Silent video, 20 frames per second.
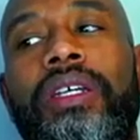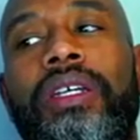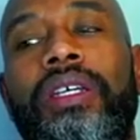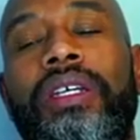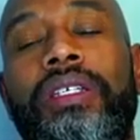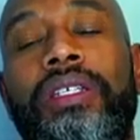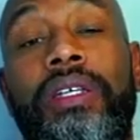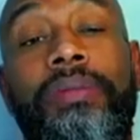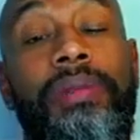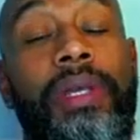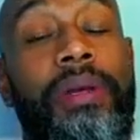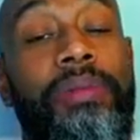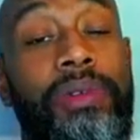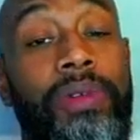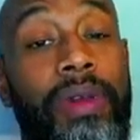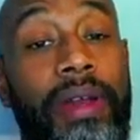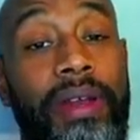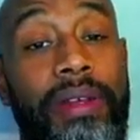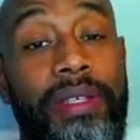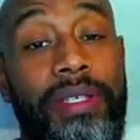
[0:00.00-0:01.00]
Sometimes
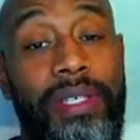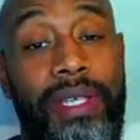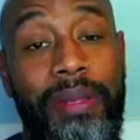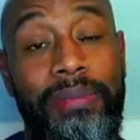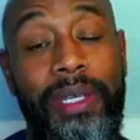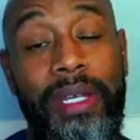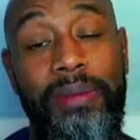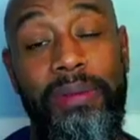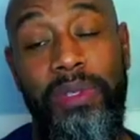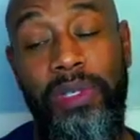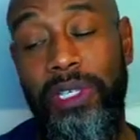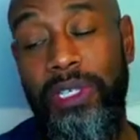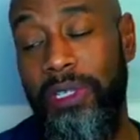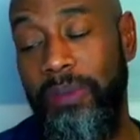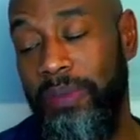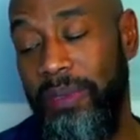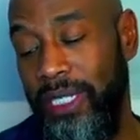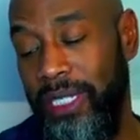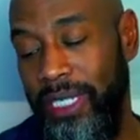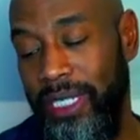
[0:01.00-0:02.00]

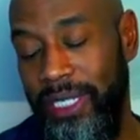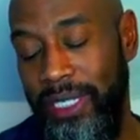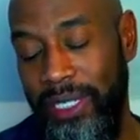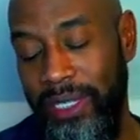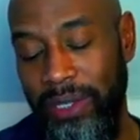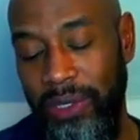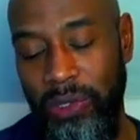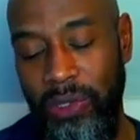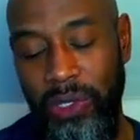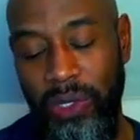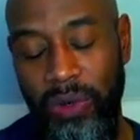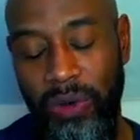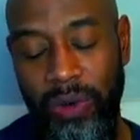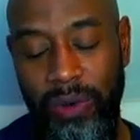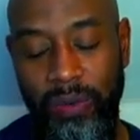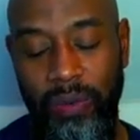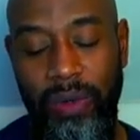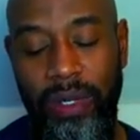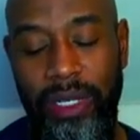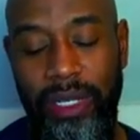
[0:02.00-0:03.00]
discipline entails
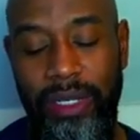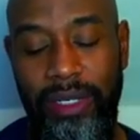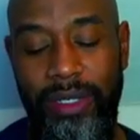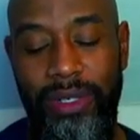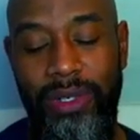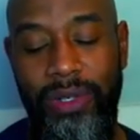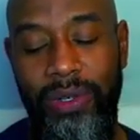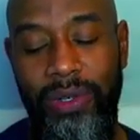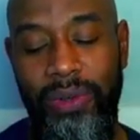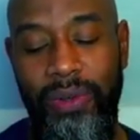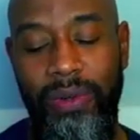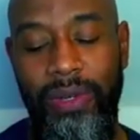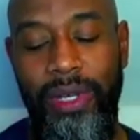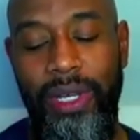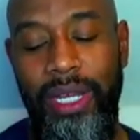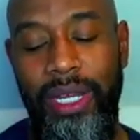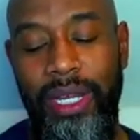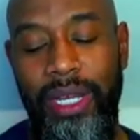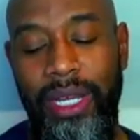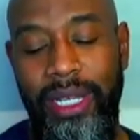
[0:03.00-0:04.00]
knowing when to
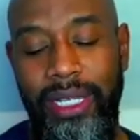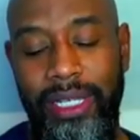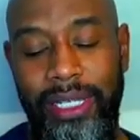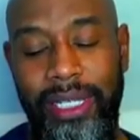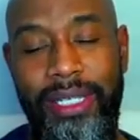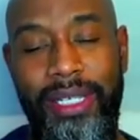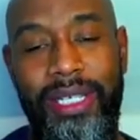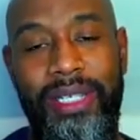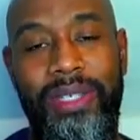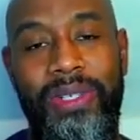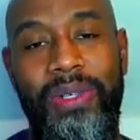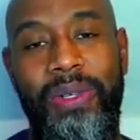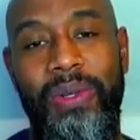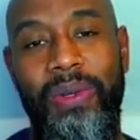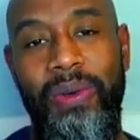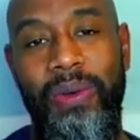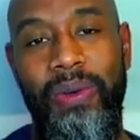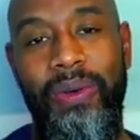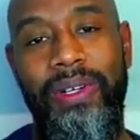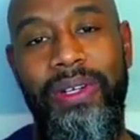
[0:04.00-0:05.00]
listen
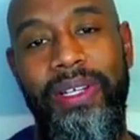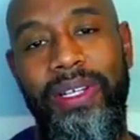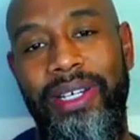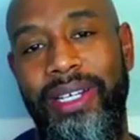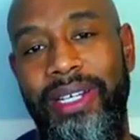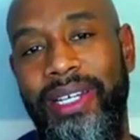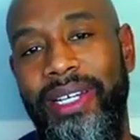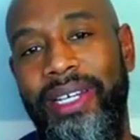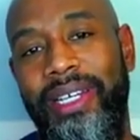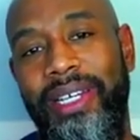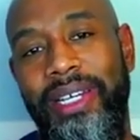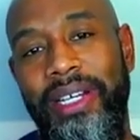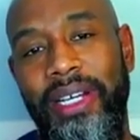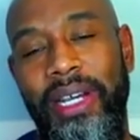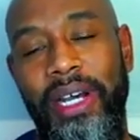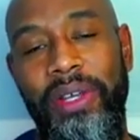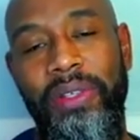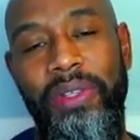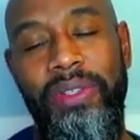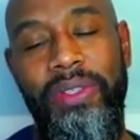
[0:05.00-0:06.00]
to
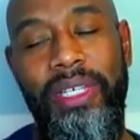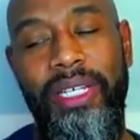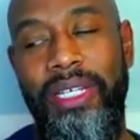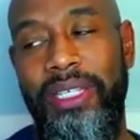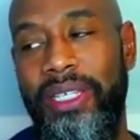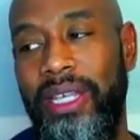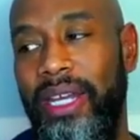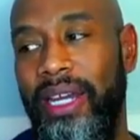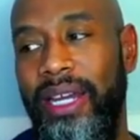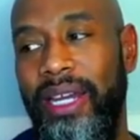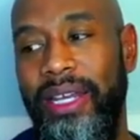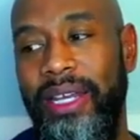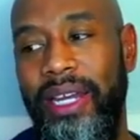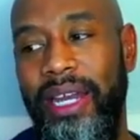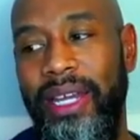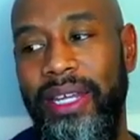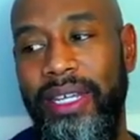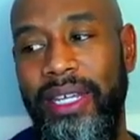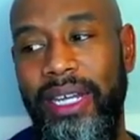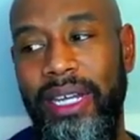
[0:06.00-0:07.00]
other things.
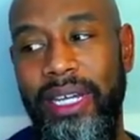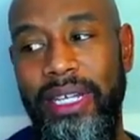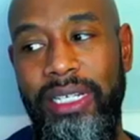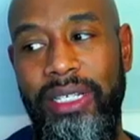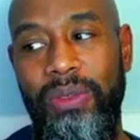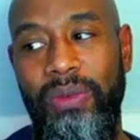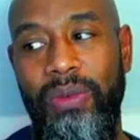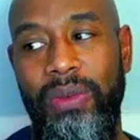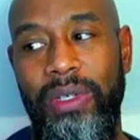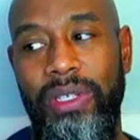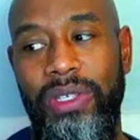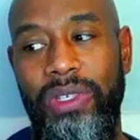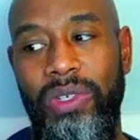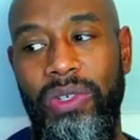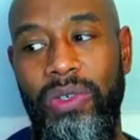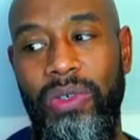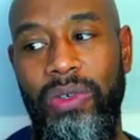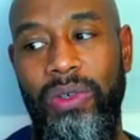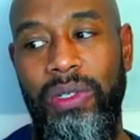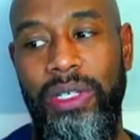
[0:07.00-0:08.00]
I kind of want
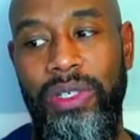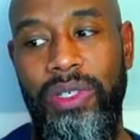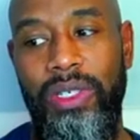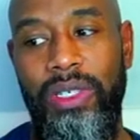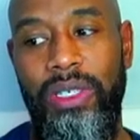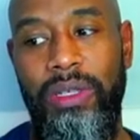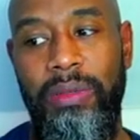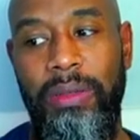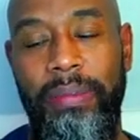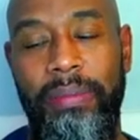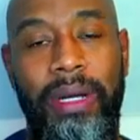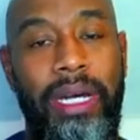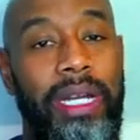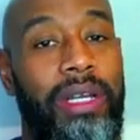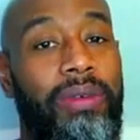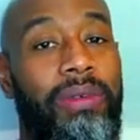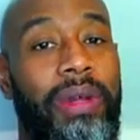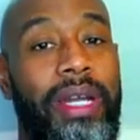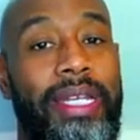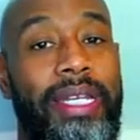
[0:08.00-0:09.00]
to listen to my body
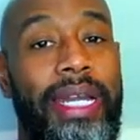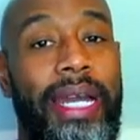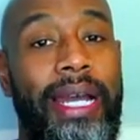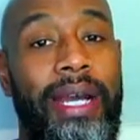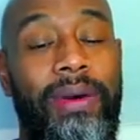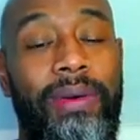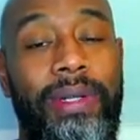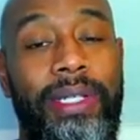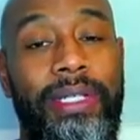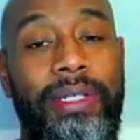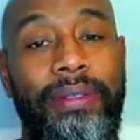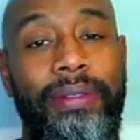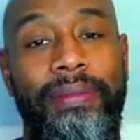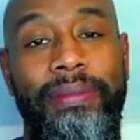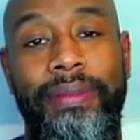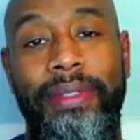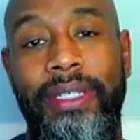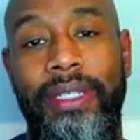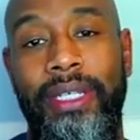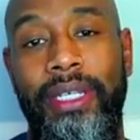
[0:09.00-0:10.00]
right now and
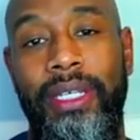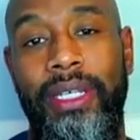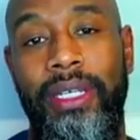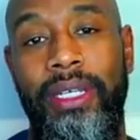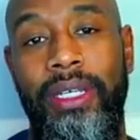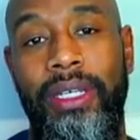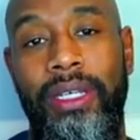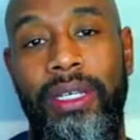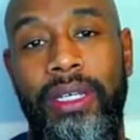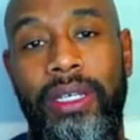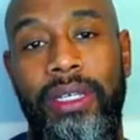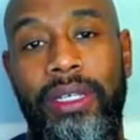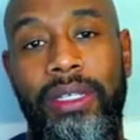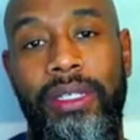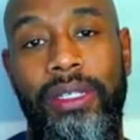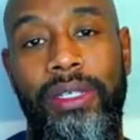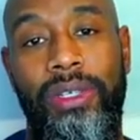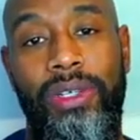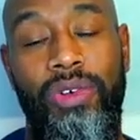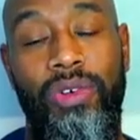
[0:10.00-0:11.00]

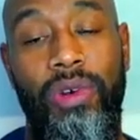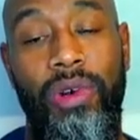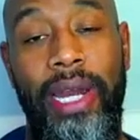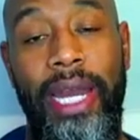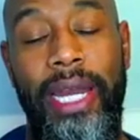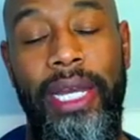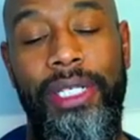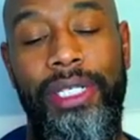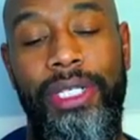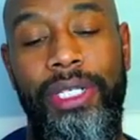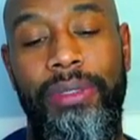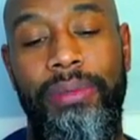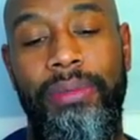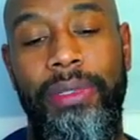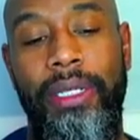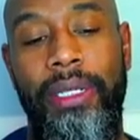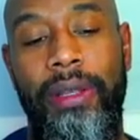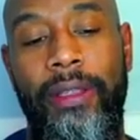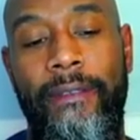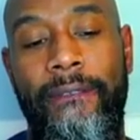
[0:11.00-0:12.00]
just crash,
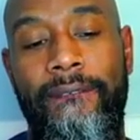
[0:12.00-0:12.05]
but